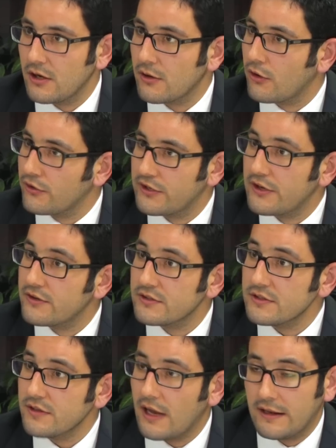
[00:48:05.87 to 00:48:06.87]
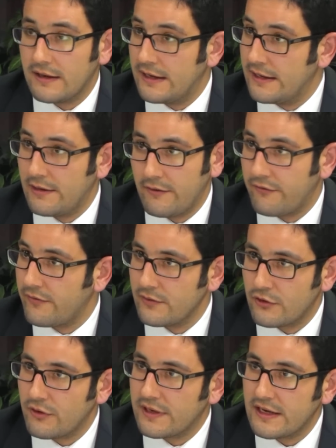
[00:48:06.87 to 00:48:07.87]
continues and if
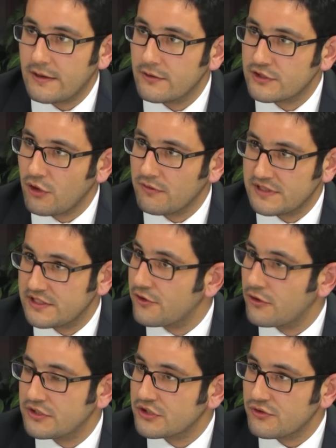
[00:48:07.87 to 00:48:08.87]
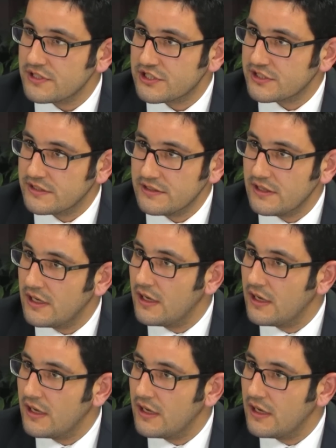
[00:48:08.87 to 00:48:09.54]
Turkey solves its Kurdish question,